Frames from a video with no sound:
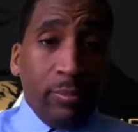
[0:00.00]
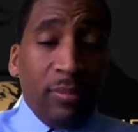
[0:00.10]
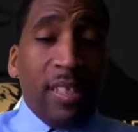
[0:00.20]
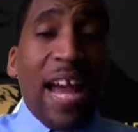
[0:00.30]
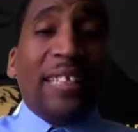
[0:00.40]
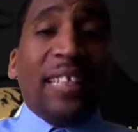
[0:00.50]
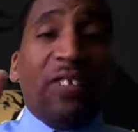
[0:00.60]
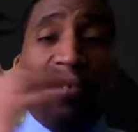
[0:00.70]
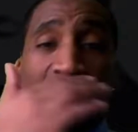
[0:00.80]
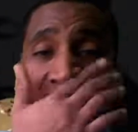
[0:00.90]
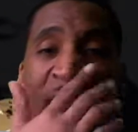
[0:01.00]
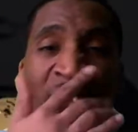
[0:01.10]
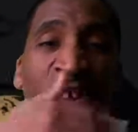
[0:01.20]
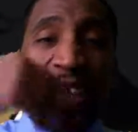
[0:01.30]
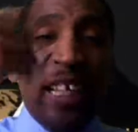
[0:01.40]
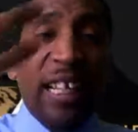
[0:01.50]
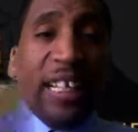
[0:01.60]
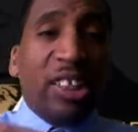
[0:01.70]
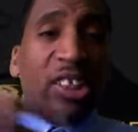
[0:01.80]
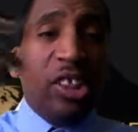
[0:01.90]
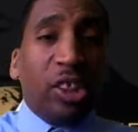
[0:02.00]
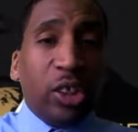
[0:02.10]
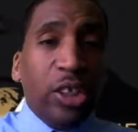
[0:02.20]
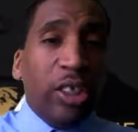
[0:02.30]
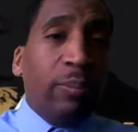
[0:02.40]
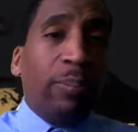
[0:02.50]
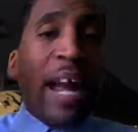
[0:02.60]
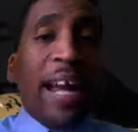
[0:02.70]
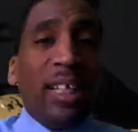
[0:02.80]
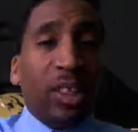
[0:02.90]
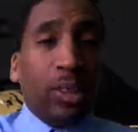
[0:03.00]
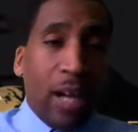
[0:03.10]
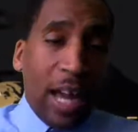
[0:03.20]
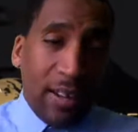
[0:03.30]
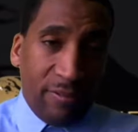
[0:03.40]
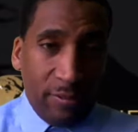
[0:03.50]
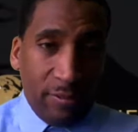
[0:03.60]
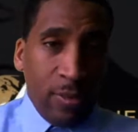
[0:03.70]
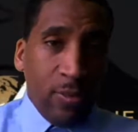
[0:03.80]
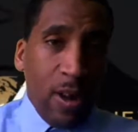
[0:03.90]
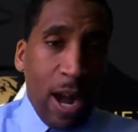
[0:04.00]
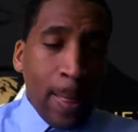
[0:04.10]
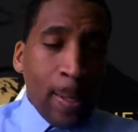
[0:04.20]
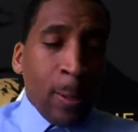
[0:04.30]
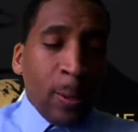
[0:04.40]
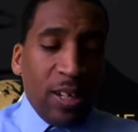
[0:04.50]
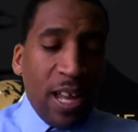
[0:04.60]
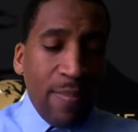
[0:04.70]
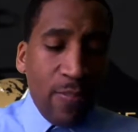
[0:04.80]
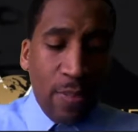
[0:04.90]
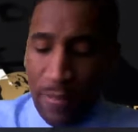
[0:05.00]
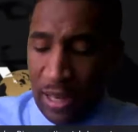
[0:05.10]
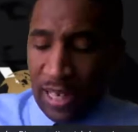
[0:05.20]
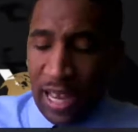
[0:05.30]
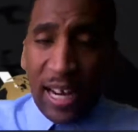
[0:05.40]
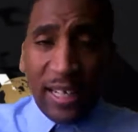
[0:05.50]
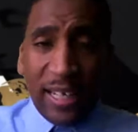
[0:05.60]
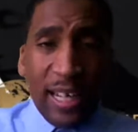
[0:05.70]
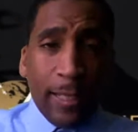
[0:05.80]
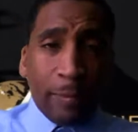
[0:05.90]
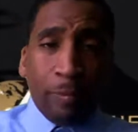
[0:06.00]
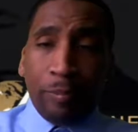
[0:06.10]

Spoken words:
Not just for life, you can leave this to your children past your life, right? So let me say that again.